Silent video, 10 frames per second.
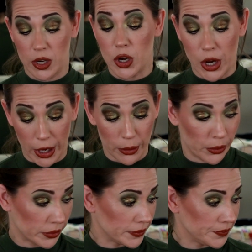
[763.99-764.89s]

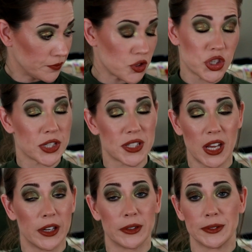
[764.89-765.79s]
No. Just
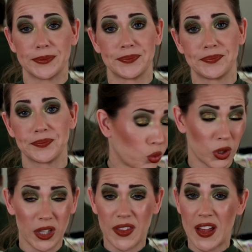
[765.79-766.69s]
no.
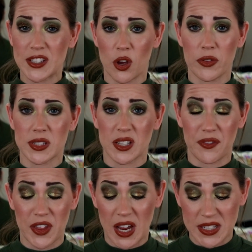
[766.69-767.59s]
Really, that's all the
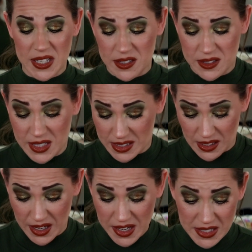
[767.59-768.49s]
stuff that I
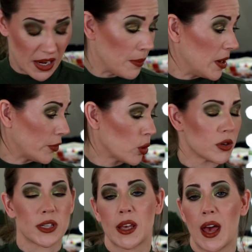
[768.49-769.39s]
disliked. I mean, of
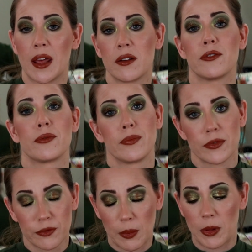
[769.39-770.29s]
course, again,
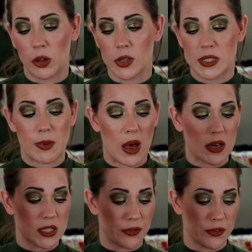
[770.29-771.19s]
from the glossy
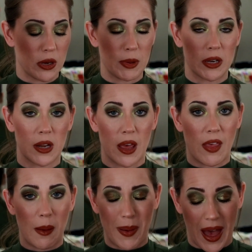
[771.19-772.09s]
box, the Freeman and
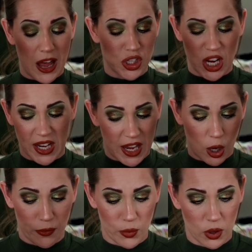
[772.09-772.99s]
that patch I didn't
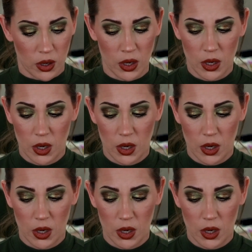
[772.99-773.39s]
care for.